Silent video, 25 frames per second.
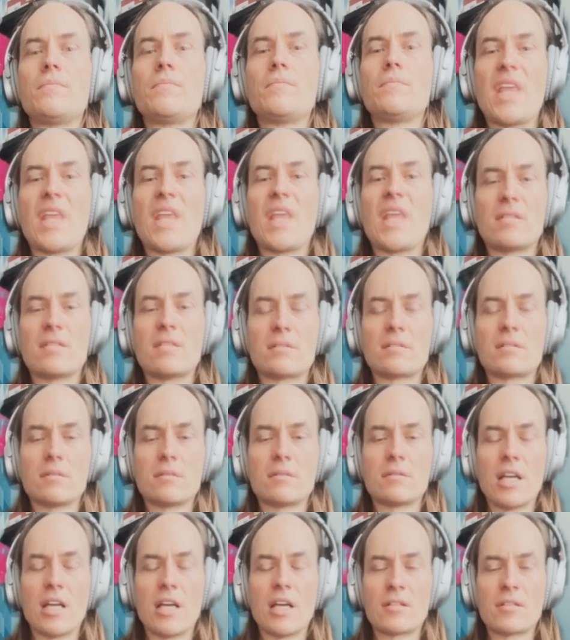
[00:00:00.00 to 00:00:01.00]

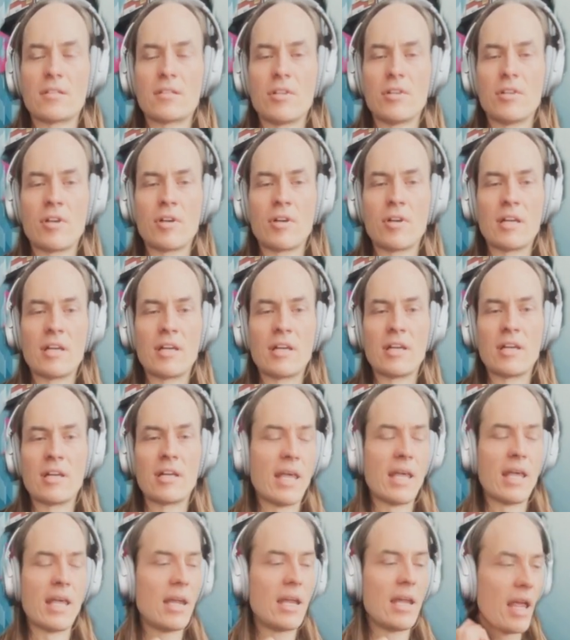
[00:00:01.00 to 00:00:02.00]
Yes, we're looking at
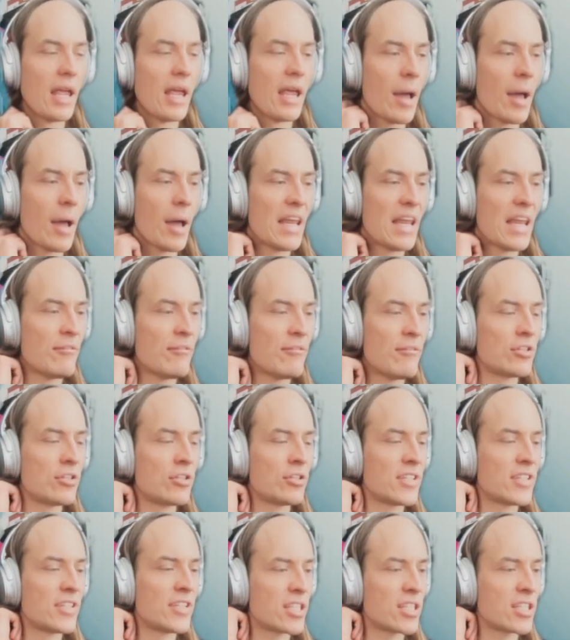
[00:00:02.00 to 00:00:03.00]
it. I mean, every
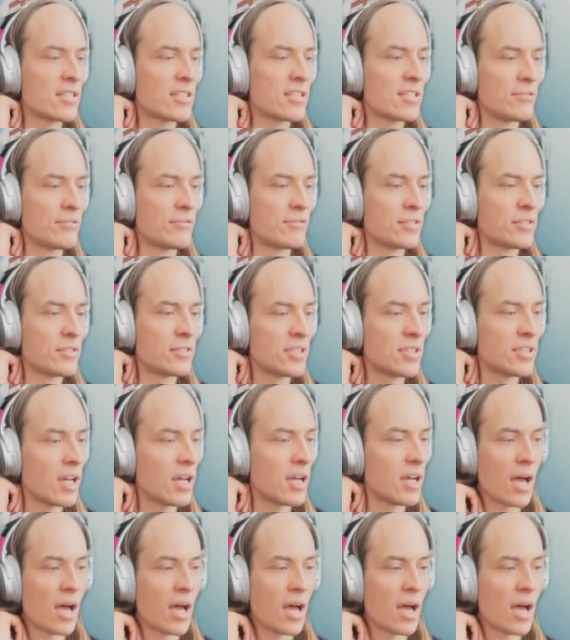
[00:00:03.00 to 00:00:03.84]
transaction is different.